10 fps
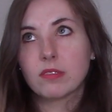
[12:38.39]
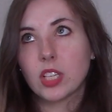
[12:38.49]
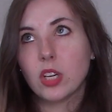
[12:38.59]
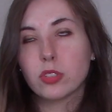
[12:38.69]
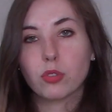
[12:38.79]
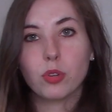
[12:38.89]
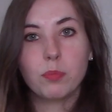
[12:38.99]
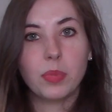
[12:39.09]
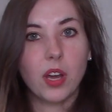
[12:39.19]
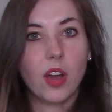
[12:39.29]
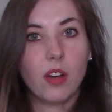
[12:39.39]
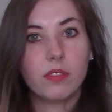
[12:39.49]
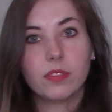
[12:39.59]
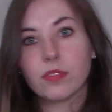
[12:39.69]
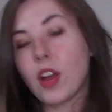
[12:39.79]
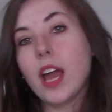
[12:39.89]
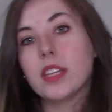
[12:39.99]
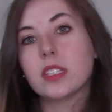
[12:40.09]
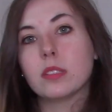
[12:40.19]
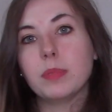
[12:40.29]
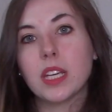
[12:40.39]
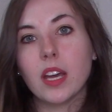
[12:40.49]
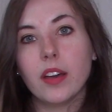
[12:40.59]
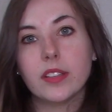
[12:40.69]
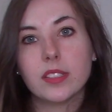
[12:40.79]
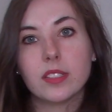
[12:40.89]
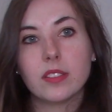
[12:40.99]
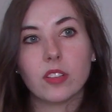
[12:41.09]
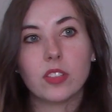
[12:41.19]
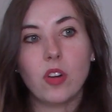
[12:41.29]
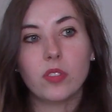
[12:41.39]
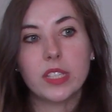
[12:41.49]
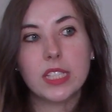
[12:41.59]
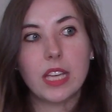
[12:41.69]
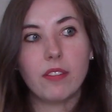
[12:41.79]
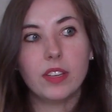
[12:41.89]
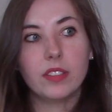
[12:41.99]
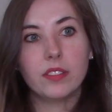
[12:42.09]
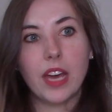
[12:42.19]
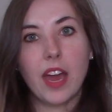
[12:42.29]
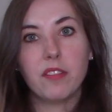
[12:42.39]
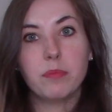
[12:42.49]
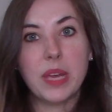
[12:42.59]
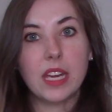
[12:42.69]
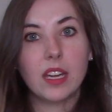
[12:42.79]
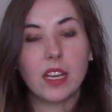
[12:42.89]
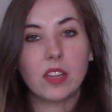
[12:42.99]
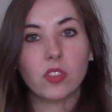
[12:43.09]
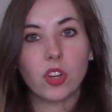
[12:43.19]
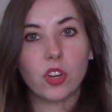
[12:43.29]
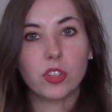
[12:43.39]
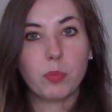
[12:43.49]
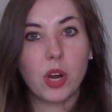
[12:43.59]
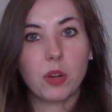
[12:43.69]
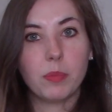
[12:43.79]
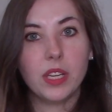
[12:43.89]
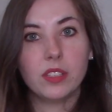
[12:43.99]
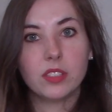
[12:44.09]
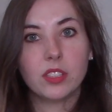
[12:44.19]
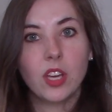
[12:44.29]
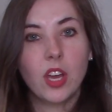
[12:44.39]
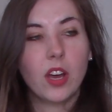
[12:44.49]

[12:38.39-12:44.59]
close group of friends because they're the only 7 that have made it in their department.